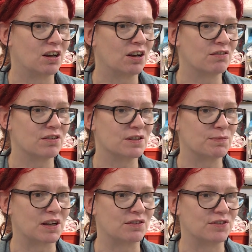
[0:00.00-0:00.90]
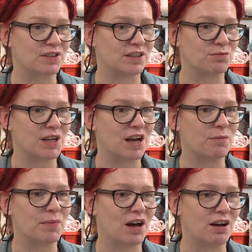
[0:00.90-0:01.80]
across Bradford and we are
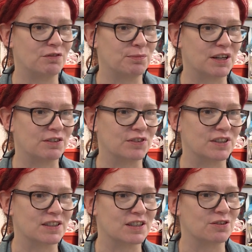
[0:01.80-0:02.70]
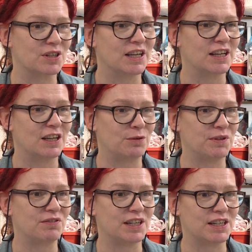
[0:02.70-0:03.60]
part of Bradford, so it'd
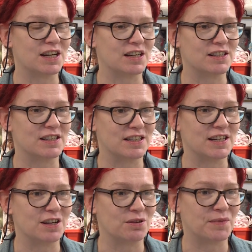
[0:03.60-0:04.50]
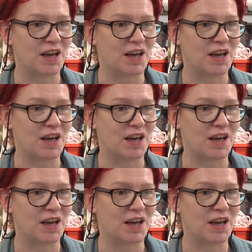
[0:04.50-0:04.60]
be really nice to see it up